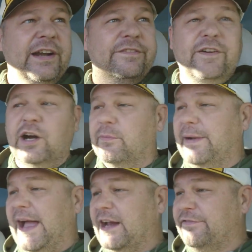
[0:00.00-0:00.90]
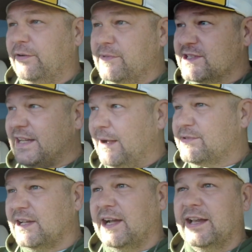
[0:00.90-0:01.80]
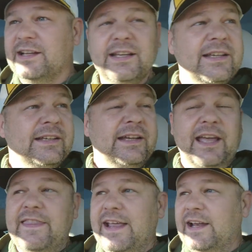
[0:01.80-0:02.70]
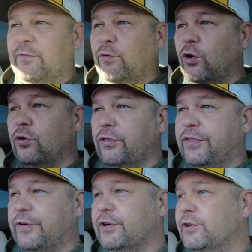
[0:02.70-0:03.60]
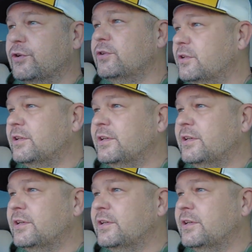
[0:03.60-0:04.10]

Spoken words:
far back from the stop sign, and then it rolled through,